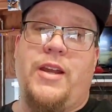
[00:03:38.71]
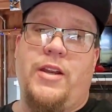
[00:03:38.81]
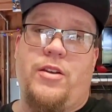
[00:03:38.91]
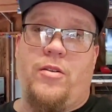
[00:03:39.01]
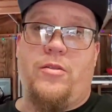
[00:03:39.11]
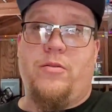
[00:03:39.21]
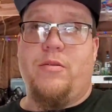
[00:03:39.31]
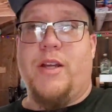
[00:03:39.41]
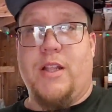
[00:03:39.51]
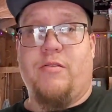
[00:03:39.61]
And you don't
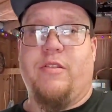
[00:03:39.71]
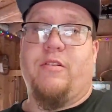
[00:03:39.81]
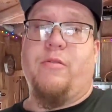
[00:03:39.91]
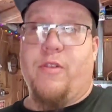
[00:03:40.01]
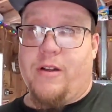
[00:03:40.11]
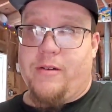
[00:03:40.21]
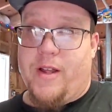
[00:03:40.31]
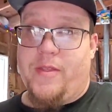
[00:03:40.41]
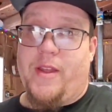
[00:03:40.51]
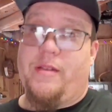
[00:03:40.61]
get the results you want,
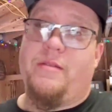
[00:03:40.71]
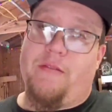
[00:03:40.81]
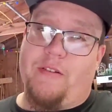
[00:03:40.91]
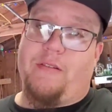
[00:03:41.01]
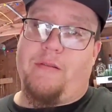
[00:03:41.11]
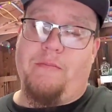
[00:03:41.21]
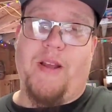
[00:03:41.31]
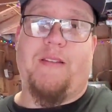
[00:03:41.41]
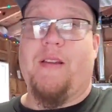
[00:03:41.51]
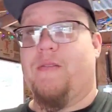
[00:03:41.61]
and then just
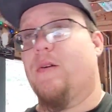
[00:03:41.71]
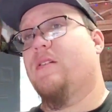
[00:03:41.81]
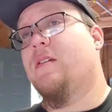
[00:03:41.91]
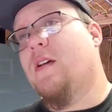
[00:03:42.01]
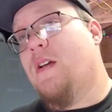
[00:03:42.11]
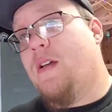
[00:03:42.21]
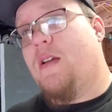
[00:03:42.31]
makes things worse.